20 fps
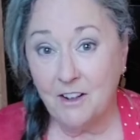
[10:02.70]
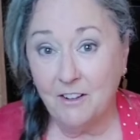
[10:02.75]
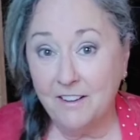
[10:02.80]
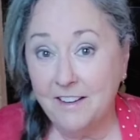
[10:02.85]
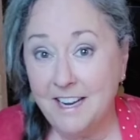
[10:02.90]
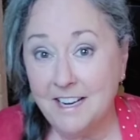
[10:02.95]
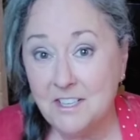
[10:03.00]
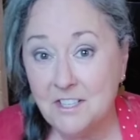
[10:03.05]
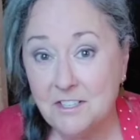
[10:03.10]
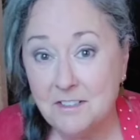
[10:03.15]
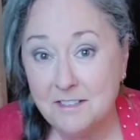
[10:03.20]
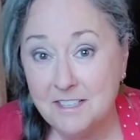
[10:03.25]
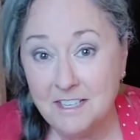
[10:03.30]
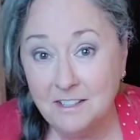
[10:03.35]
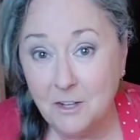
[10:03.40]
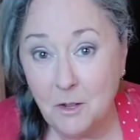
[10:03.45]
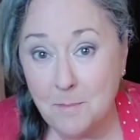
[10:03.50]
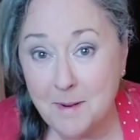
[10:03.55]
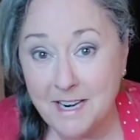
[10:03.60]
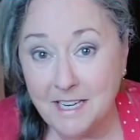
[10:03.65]
all it needs is just a
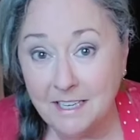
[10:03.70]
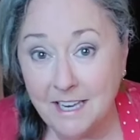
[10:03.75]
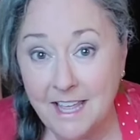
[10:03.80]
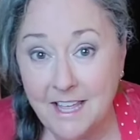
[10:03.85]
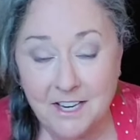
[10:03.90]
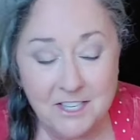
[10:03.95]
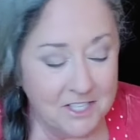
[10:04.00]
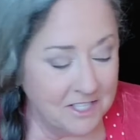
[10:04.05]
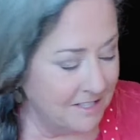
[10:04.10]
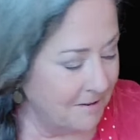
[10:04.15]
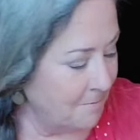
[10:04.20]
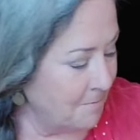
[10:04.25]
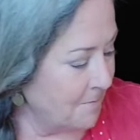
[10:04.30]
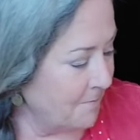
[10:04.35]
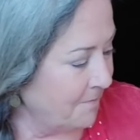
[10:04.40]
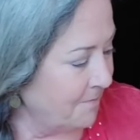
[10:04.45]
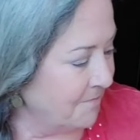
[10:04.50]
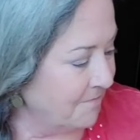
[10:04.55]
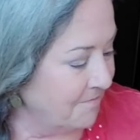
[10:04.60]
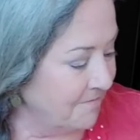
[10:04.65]
little bit of lettuce.
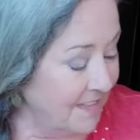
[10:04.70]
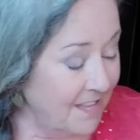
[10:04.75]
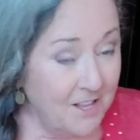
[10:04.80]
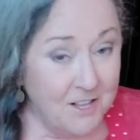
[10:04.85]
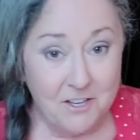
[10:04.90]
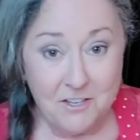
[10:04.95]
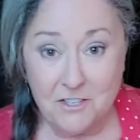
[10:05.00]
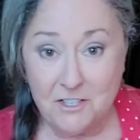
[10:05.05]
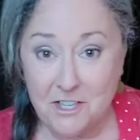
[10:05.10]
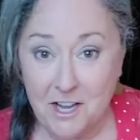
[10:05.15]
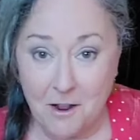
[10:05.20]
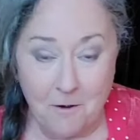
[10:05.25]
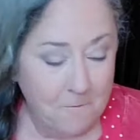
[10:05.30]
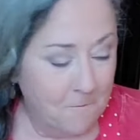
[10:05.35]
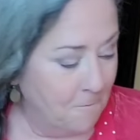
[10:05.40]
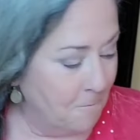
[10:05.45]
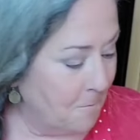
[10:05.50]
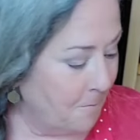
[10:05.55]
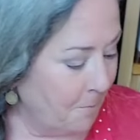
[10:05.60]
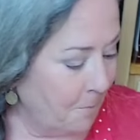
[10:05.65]
So,
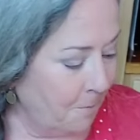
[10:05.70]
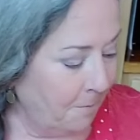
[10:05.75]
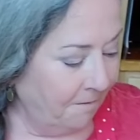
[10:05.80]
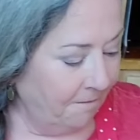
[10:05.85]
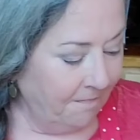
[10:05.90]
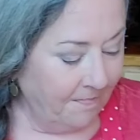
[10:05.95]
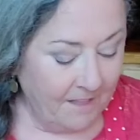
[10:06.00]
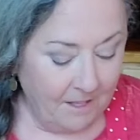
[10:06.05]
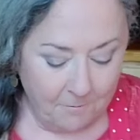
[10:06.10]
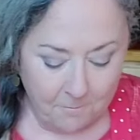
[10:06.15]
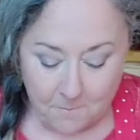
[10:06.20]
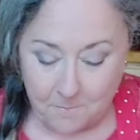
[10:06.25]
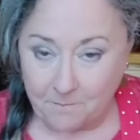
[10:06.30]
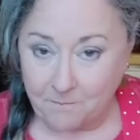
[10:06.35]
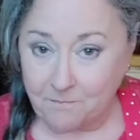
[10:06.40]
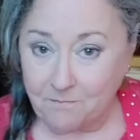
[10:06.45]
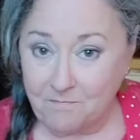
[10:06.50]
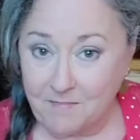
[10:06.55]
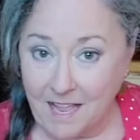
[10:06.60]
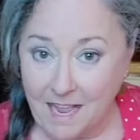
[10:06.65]

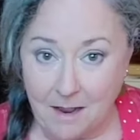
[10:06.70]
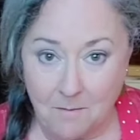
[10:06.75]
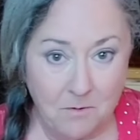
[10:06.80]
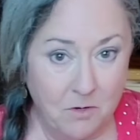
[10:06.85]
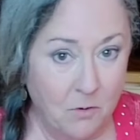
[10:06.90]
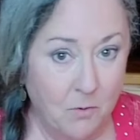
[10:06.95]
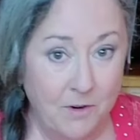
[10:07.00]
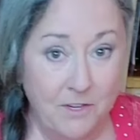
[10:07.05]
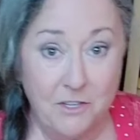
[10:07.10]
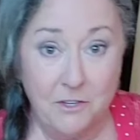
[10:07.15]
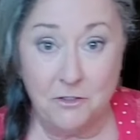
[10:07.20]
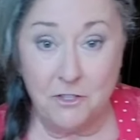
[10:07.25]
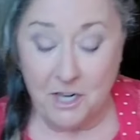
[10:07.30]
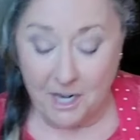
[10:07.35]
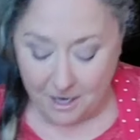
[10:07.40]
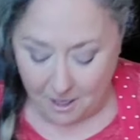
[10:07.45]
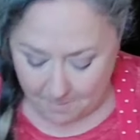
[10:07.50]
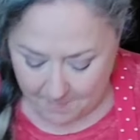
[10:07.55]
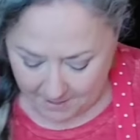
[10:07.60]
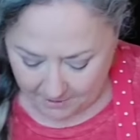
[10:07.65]
I'm going to
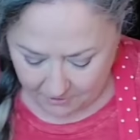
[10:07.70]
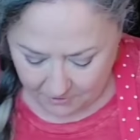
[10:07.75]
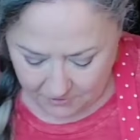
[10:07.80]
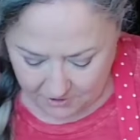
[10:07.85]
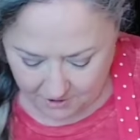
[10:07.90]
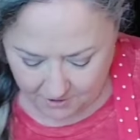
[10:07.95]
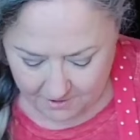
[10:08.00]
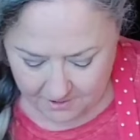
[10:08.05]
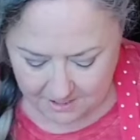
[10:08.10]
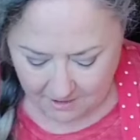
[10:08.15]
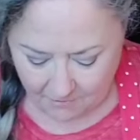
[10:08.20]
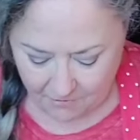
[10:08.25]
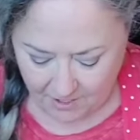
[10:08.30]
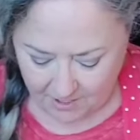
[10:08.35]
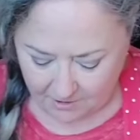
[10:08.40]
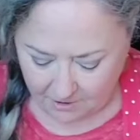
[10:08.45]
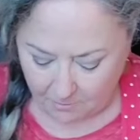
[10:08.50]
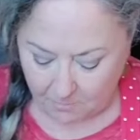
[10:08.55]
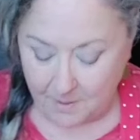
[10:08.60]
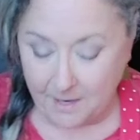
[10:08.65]
check on my croutons. I think
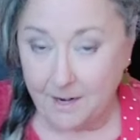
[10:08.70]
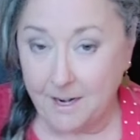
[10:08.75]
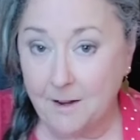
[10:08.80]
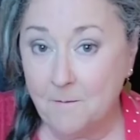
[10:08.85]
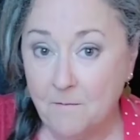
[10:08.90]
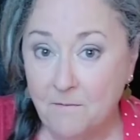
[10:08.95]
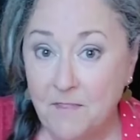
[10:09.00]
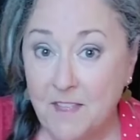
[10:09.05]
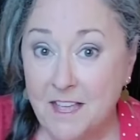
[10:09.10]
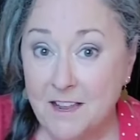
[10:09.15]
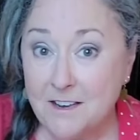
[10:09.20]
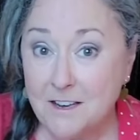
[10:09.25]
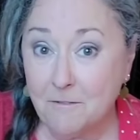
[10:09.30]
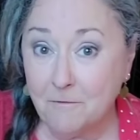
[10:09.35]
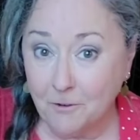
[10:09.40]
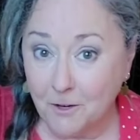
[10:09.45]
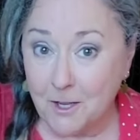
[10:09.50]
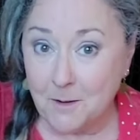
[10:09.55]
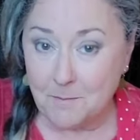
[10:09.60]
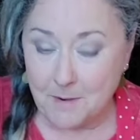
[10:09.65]
they're ready to
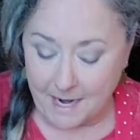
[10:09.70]
flip